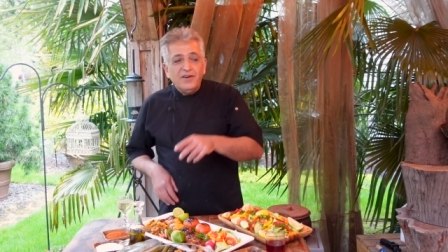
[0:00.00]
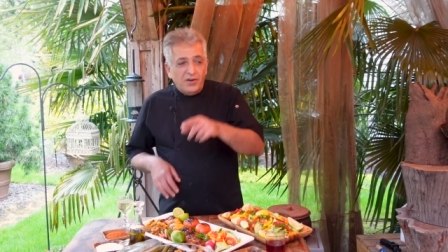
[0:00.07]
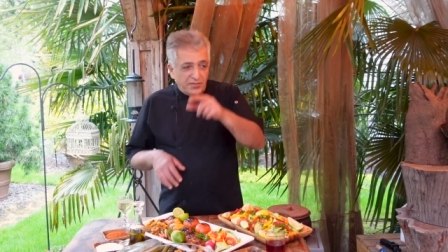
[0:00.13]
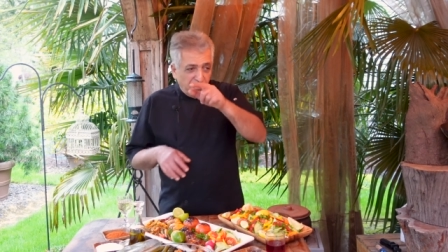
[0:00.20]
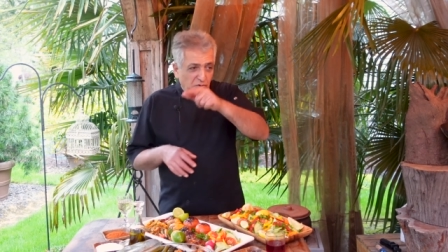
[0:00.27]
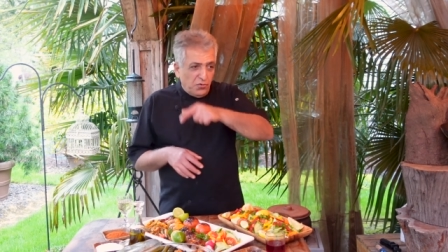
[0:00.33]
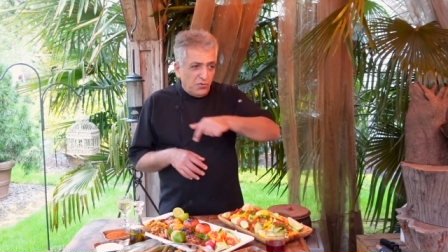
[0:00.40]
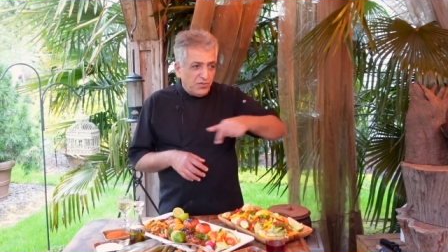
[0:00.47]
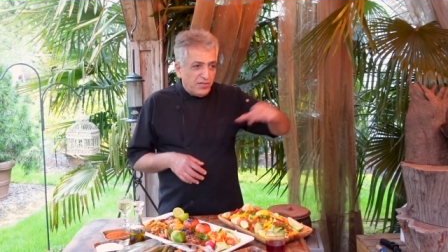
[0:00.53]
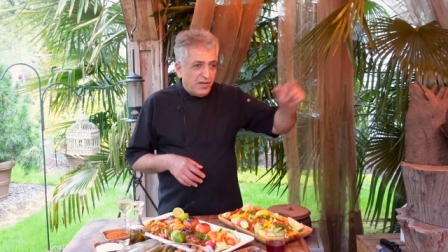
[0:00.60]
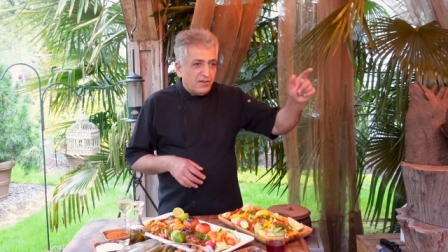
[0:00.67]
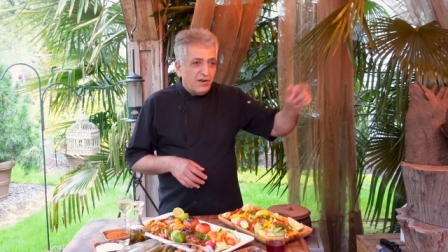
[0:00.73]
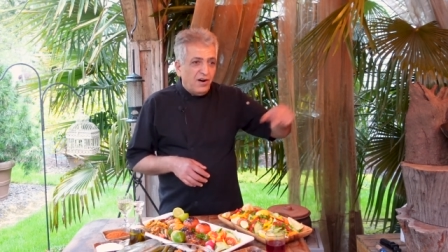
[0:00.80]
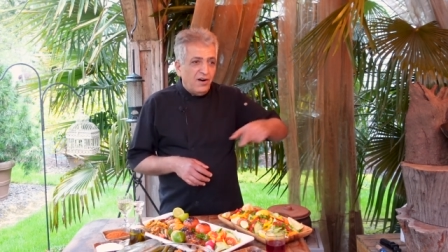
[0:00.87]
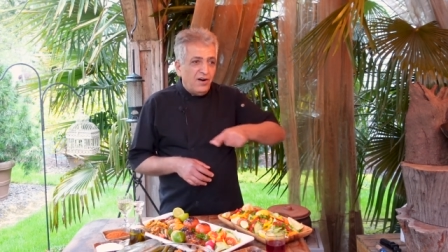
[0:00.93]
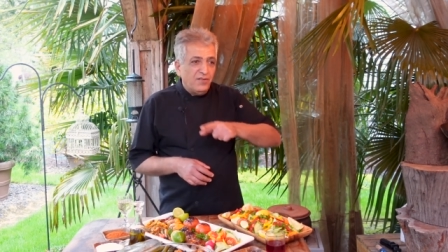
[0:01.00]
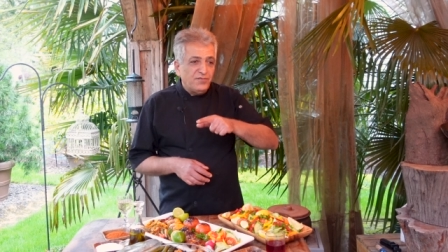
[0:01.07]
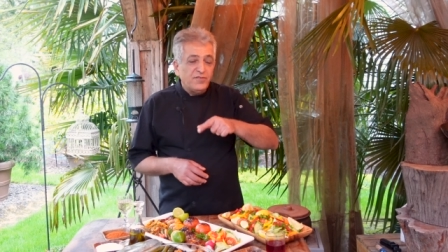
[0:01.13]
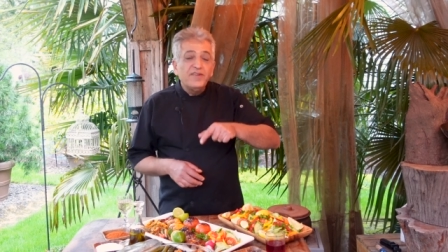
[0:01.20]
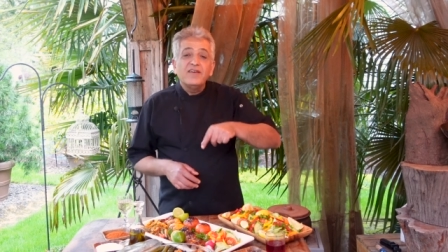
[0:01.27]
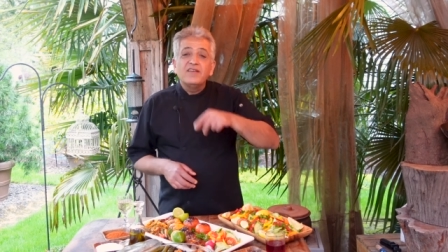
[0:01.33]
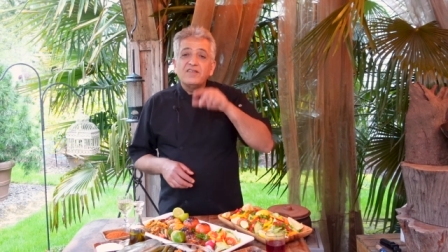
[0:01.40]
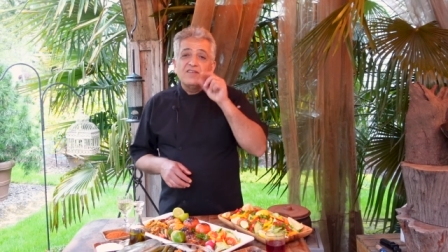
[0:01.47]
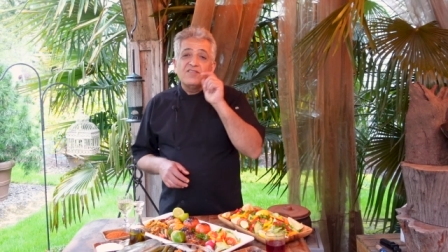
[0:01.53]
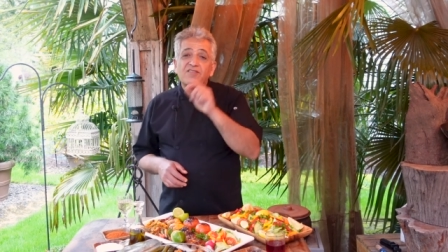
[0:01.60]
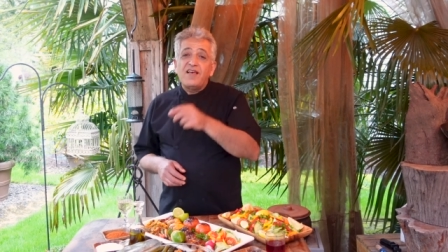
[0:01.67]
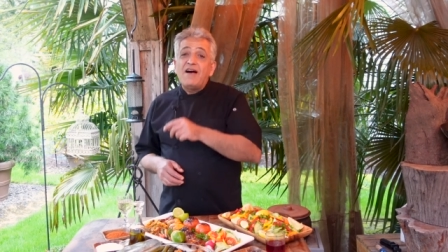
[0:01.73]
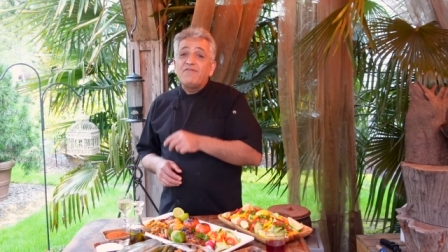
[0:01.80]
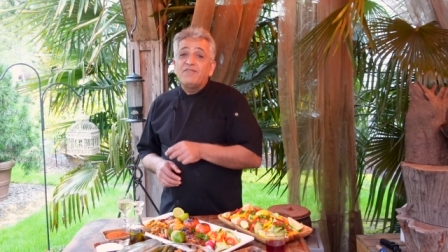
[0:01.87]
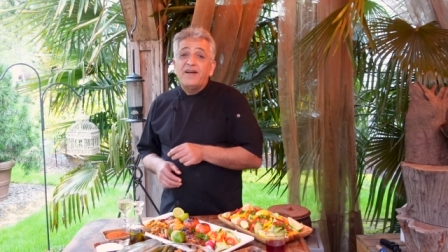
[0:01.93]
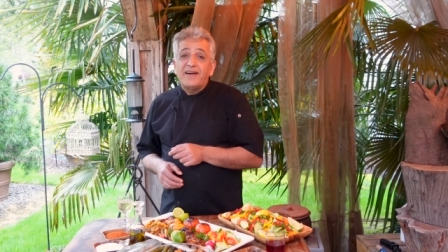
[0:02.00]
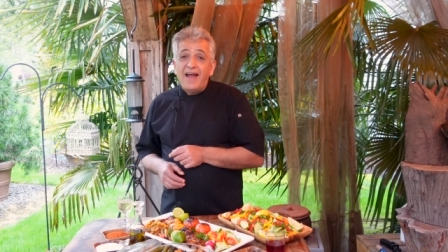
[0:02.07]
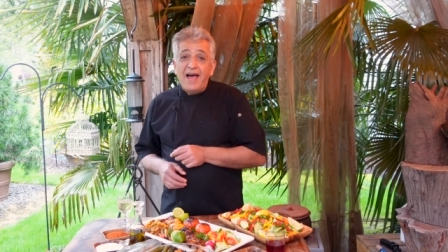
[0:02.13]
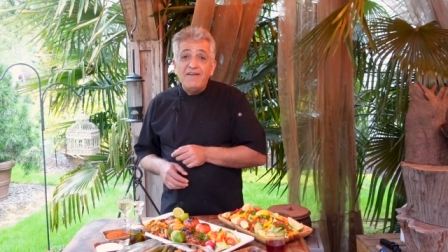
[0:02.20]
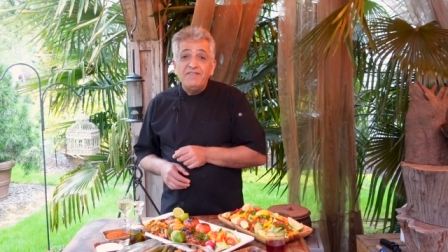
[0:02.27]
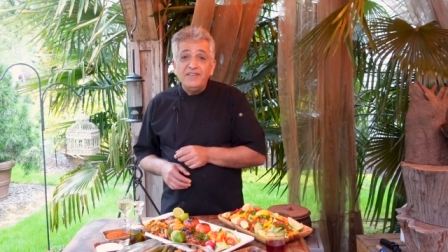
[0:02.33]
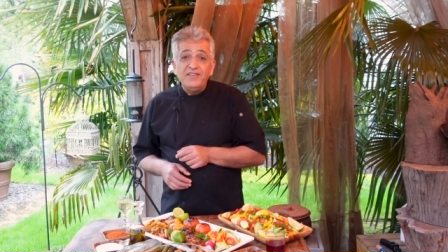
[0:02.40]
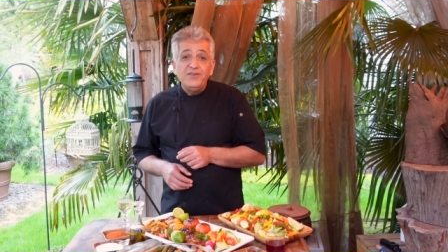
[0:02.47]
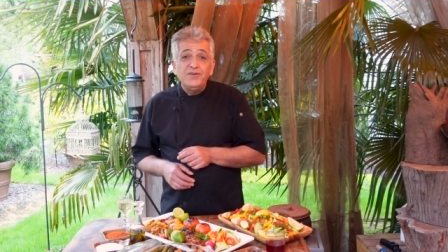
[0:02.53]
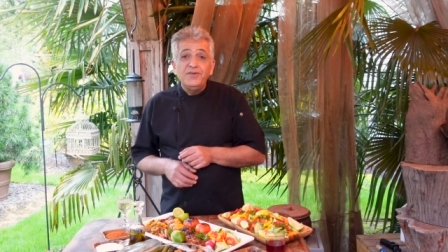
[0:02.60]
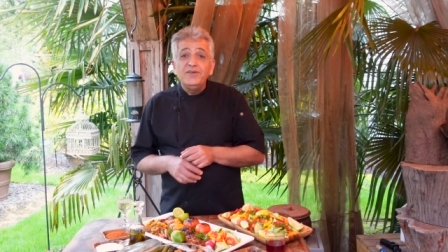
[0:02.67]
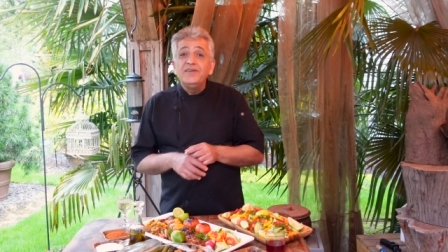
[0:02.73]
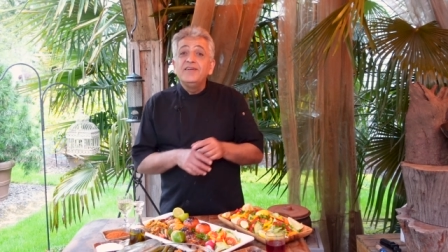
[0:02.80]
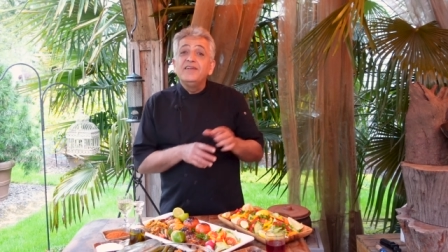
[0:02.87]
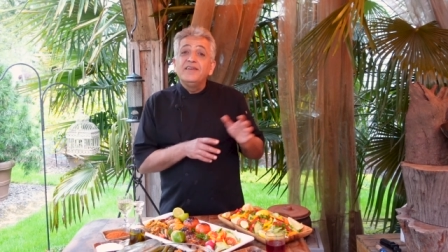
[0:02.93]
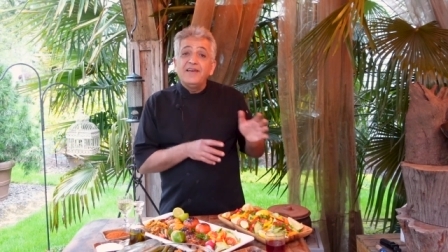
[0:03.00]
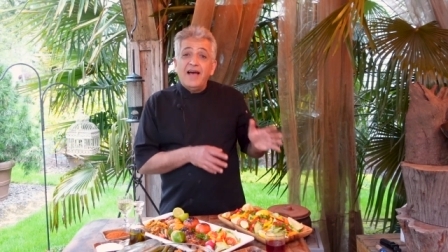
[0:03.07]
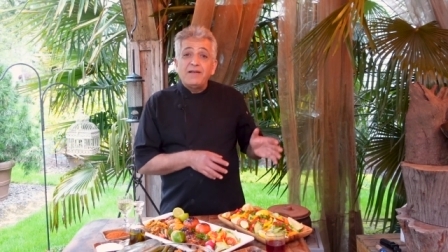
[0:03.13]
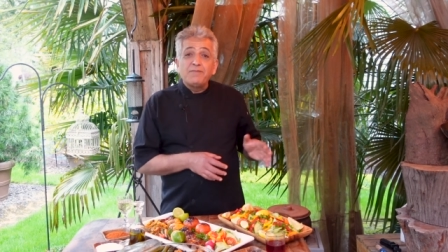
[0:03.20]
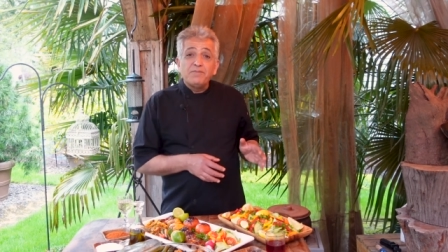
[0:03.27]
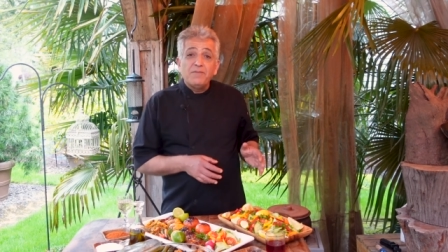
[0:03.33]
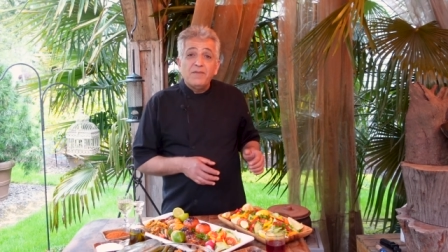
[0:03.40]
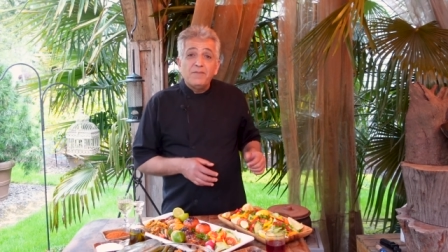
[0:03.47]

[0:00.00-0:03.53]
on the corner of Zafar Avenue and